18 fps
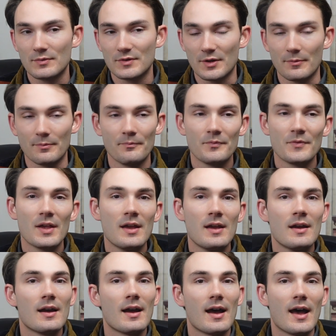So
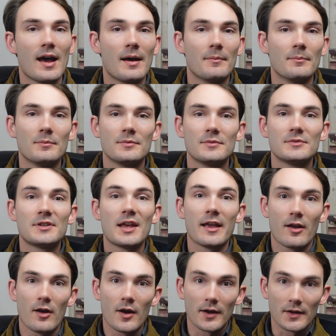um,
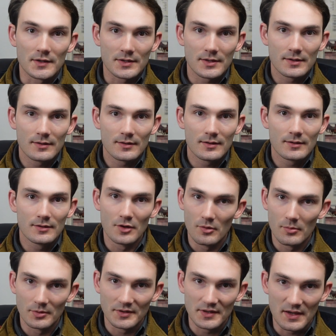take heart,
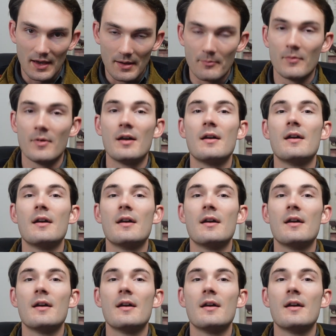Noble DM.